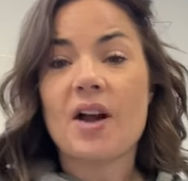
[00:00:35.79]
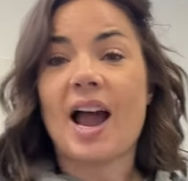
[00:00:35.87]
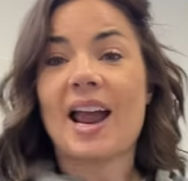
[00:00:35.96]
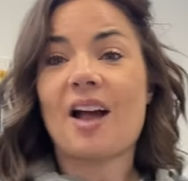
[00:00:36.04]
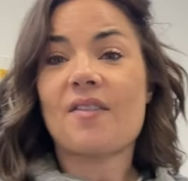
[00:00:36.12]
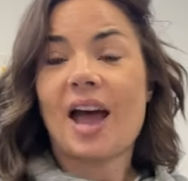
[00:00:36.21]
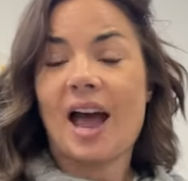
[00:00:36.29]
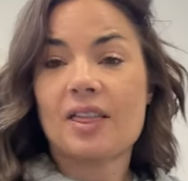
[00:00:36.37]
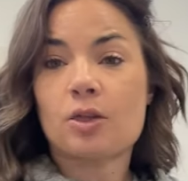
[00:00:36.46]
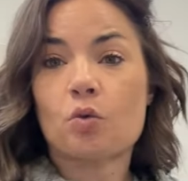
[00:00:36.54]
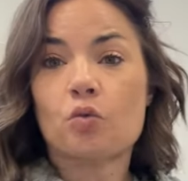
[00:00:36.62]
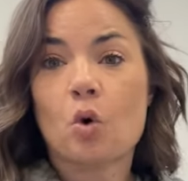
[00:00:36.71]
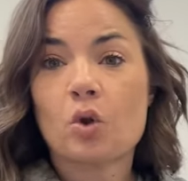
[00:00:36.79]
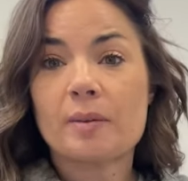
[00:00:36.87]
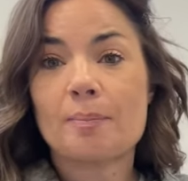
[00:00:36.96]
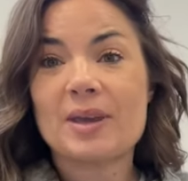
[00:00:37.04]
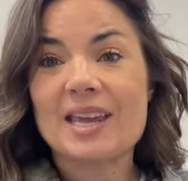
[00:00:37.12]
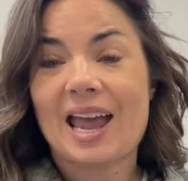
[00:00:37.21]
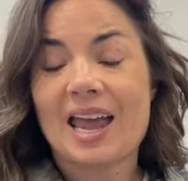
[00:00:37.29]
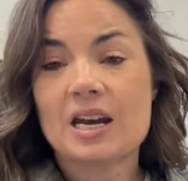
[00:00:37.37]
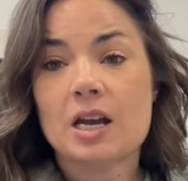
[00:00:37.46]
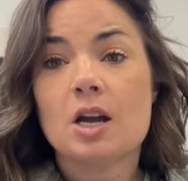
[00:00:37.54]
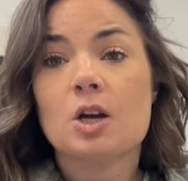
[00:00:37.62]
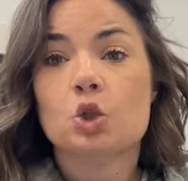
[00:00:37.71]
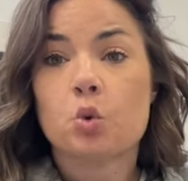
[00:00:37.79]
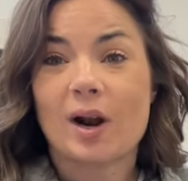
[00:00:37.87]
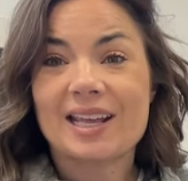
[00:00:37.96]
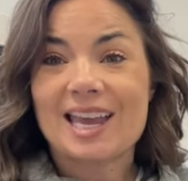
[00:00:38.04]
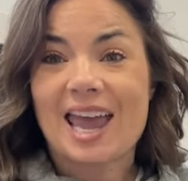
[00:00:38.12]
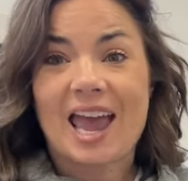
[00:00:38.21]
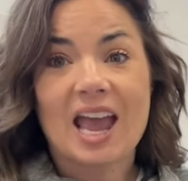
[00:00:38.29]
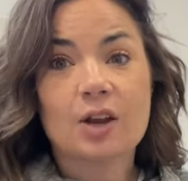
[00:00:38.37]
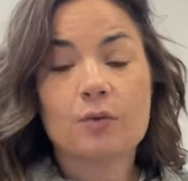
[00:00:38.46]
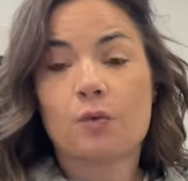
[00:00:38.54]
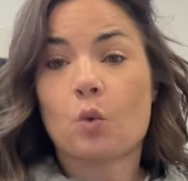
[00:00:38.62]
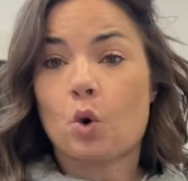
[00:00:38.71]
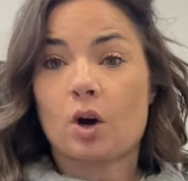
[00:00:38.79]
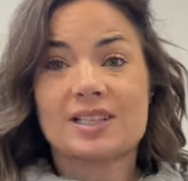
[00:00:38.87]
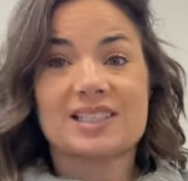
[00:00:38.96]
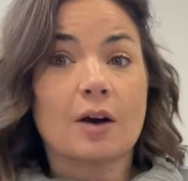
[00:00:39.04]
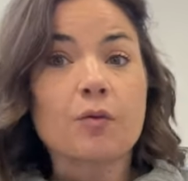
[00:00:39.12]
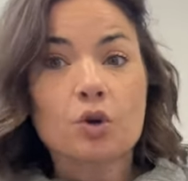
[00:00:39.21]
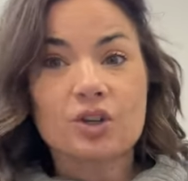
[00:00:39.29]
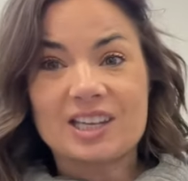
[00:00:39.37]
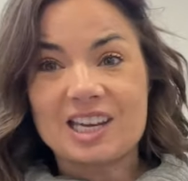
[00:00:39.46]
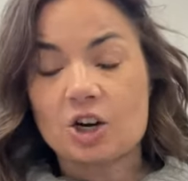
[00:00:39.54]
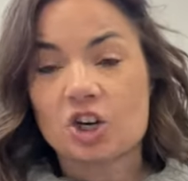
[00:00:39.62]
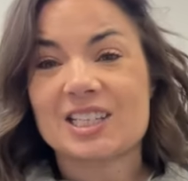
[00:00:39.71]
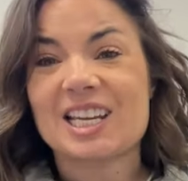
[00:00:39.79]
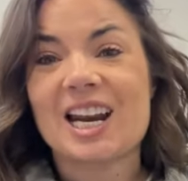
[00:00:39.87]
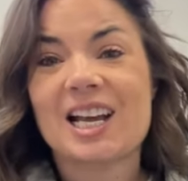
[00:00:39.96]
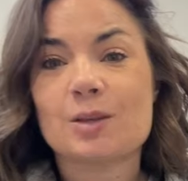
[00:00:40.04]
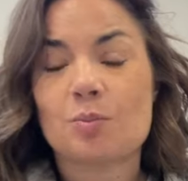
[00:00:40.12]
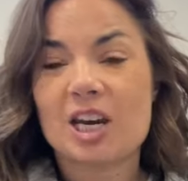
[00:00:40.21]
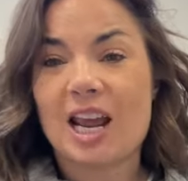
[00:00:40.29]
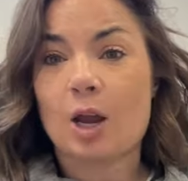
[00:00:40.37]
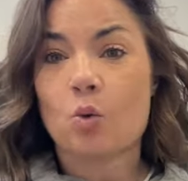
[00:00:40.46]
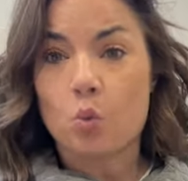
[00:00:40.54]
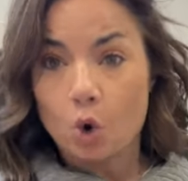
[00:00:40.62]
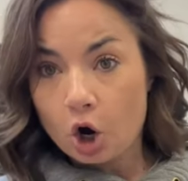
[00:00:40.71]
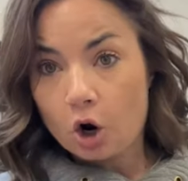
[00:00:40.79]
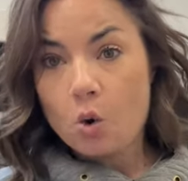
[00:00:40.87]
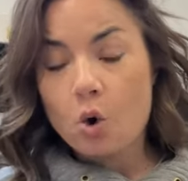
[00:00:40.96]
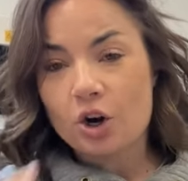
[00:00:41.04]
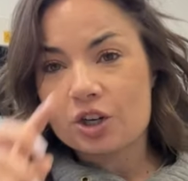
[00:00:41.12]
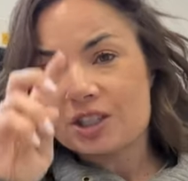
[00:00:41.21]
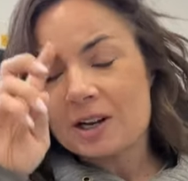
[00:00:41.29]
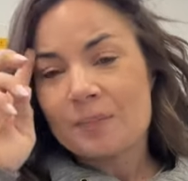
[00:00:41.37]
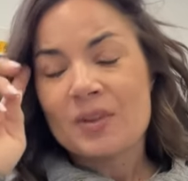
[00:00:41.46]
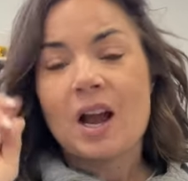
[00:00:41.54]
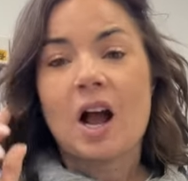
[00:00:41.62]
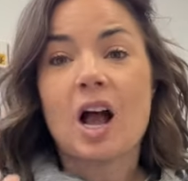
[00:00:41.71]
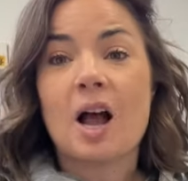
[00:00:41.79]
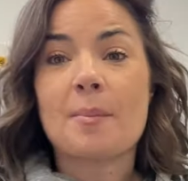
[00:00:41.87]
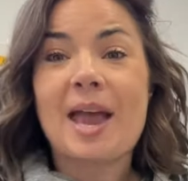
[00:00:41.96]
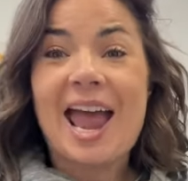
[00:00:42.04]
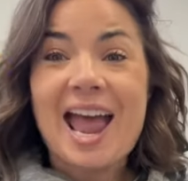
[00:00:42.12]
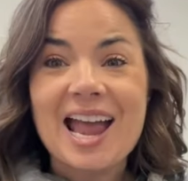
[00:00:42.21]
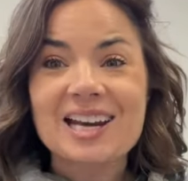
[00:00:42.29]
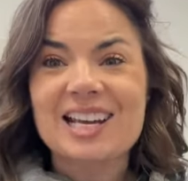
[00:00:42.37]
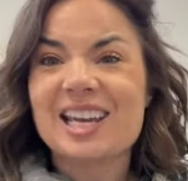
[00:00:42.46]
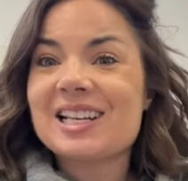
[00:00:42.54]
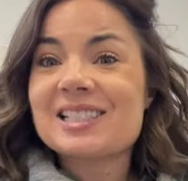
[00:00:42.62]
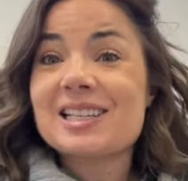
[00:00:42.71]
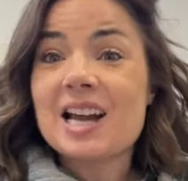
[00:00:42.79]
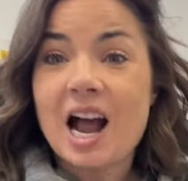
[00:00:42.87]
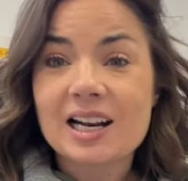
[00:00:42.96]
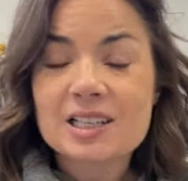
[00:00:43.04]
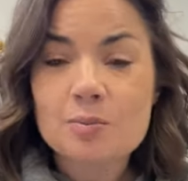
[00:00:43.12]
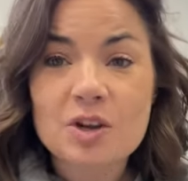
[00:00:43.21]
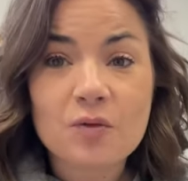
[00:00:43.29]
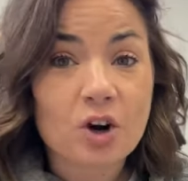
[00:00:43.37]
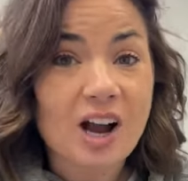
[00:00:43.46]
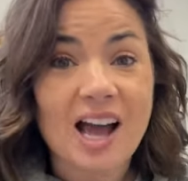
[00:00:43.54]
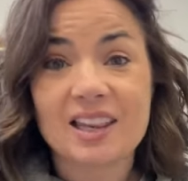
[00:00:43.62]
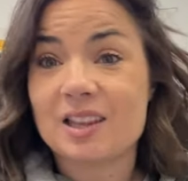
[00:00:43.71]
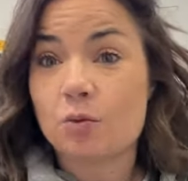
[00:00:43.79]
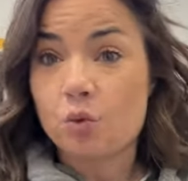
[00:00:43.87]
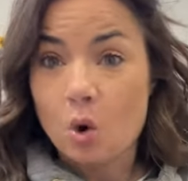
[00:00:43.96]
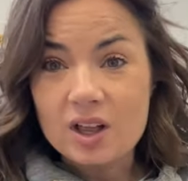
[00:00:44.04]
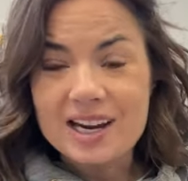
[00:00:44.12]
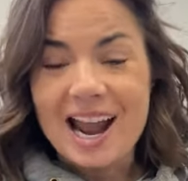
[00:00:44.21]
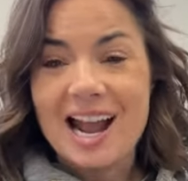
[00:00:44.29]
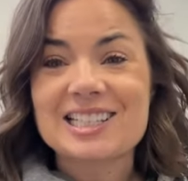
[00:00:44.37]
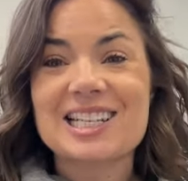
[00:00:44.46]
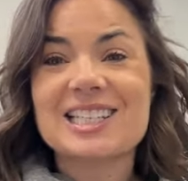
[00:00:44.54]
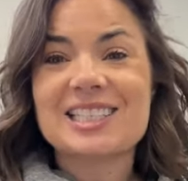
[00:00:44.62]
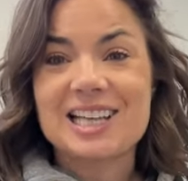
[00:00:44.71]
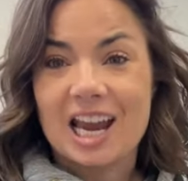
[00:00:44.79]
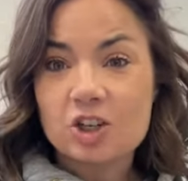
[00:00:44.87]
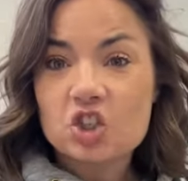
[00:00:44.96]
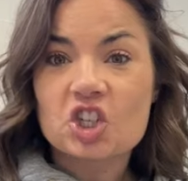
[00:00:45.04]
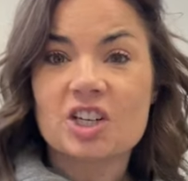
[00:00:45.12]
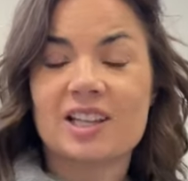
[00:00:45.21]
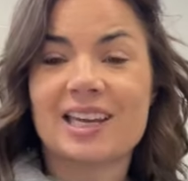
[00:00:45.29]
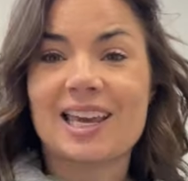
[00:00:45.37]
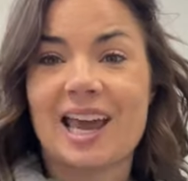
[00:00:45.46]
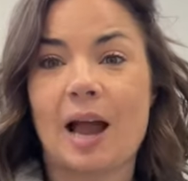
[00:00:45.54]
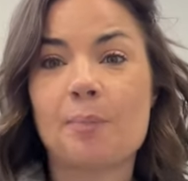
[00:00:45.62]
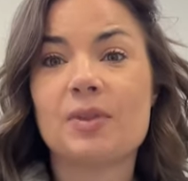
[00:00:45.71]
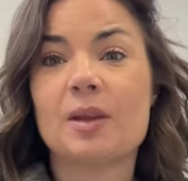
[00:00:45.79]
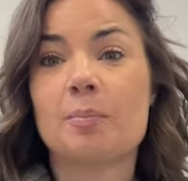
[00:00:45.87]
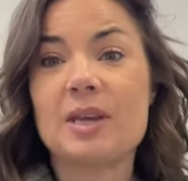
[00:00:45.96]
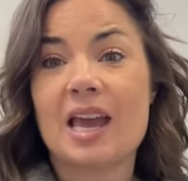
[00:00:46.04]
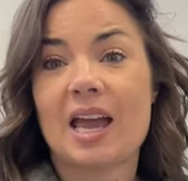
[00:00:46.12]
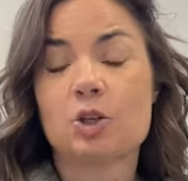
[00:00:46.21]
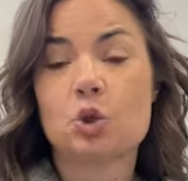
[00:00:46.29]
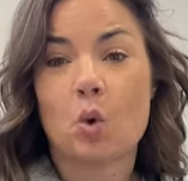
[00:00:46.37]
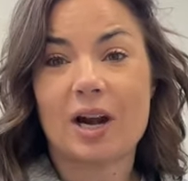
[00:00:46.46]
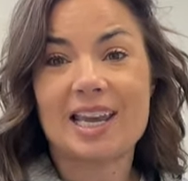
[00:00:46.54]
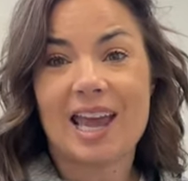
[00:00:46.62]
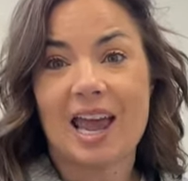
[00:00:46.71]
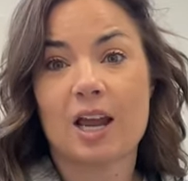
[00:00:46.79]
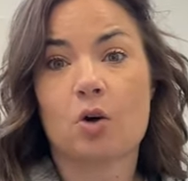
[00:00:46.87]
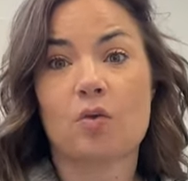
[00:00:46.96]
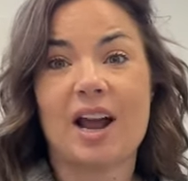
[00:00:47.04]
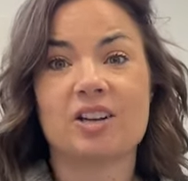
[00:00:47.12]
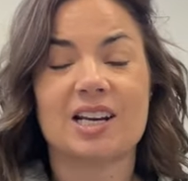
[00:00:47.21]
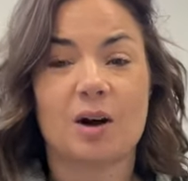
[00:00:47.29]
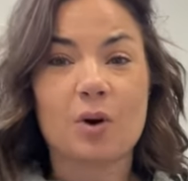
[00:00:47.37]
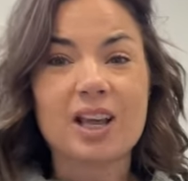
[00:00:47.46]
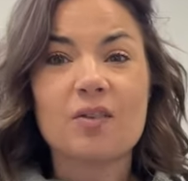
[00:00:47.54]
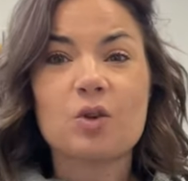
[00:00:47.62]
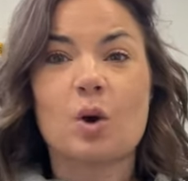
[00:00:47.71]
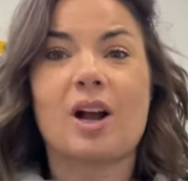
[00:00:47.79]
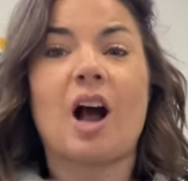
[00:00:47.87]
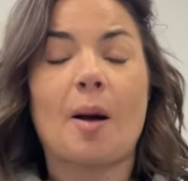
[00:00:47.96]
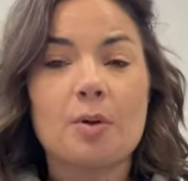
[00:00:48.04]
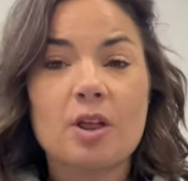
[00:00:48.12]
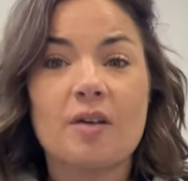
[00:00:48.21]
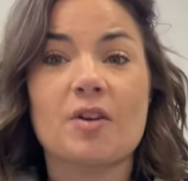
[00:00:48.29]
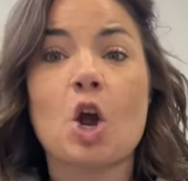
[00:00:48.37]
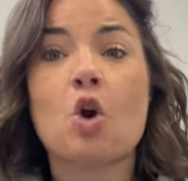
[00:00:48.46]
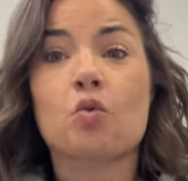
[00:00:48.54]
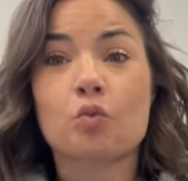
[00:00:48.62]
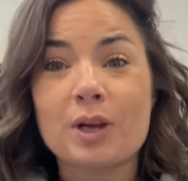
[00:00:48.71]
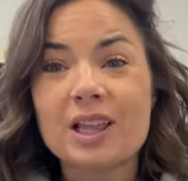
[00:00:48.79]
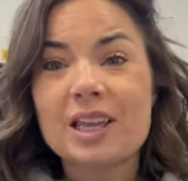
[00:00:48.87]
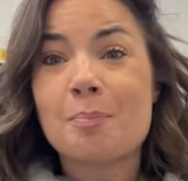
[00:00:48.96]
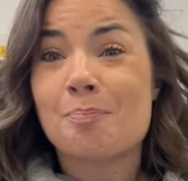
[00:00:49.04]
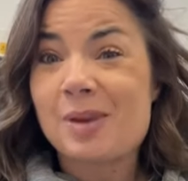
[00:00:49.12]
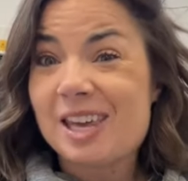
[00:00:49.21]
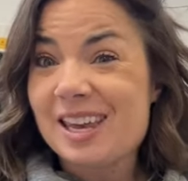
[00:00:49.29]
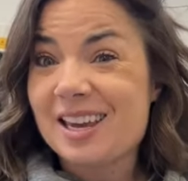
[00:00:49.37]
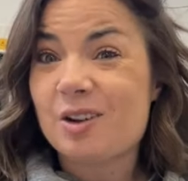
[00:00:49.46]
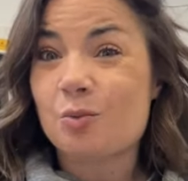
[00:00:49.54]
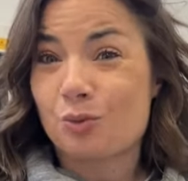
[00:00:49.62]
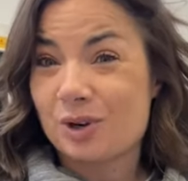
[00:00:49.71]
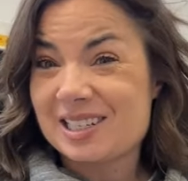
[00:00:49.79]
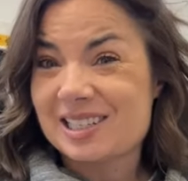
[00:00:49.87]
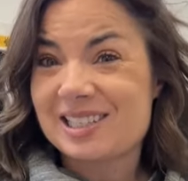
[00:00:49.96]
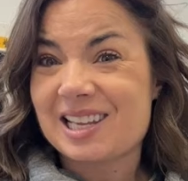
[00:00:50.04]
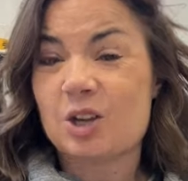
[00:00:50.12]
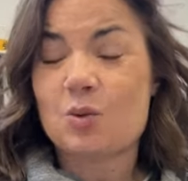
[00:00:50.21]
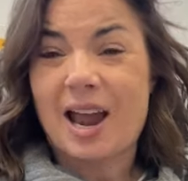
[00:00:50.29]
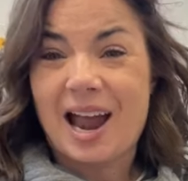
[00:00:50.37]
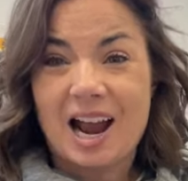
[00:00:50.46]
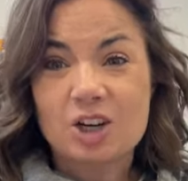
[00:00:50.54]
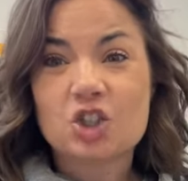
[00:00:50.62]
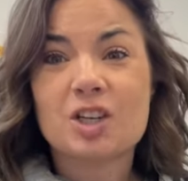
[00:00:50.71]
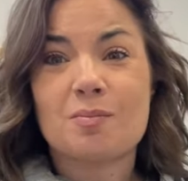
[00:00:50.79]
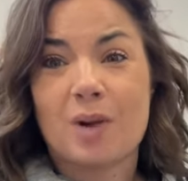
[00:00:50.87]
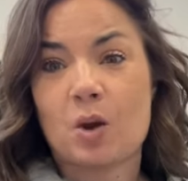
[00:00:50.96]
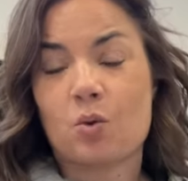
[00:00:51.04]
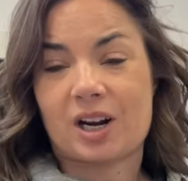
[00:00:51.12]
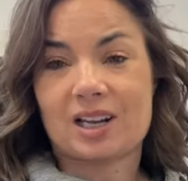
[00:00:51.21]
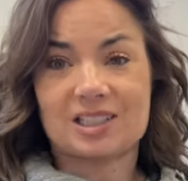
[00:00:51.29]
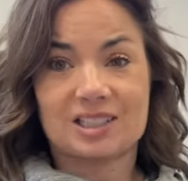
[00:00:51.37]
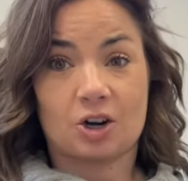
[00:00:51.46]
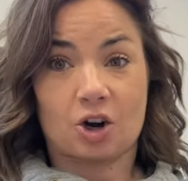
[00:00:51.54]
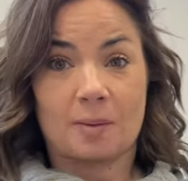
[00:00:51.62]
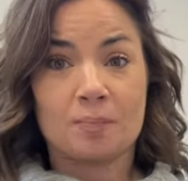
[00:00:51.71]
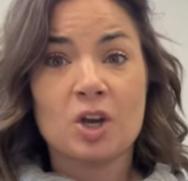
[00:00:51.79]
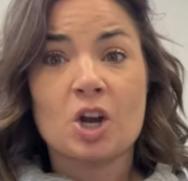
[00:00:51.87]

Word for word: I have had the Roland BN-20A for several years. It has been a workhorse, and it is not to be forgotten that Roland has intentionally kept the BN-20A around. And I want to give you a couple of really big reasons that you actually might want to consider it.